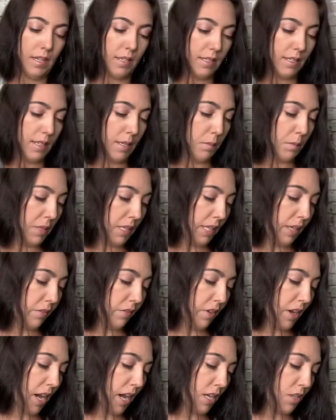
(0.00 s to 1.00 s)
some
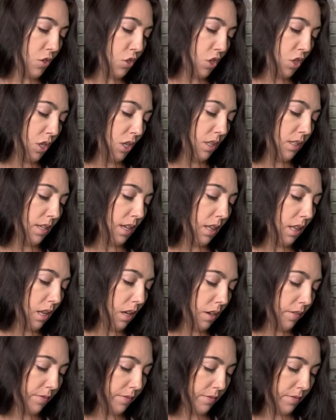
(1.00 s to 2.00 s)
Levi jeans. I
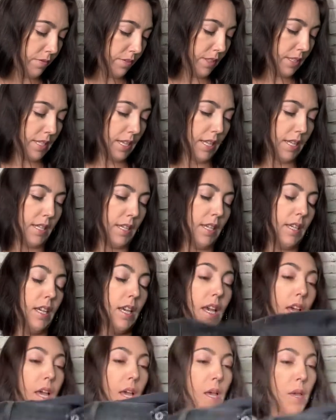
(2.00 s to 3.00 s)
love selling
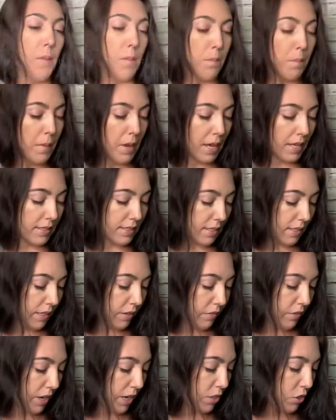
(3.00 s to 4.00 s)
men's
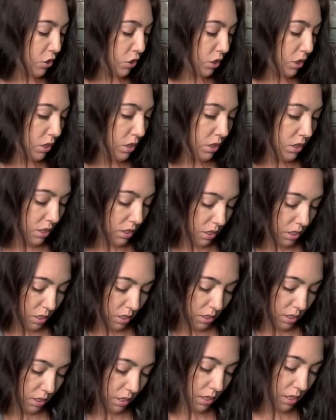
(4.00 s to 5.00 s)
Levi jeans.
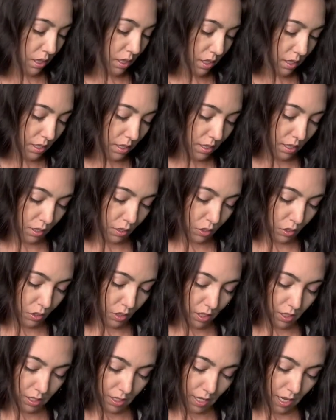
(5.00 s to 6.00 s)
This is a good
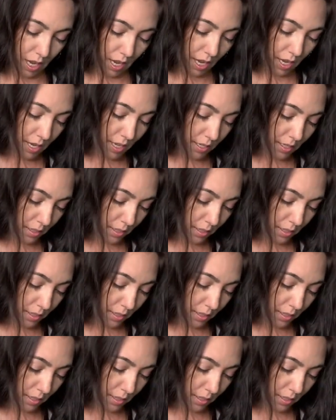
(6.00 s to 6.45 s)
size.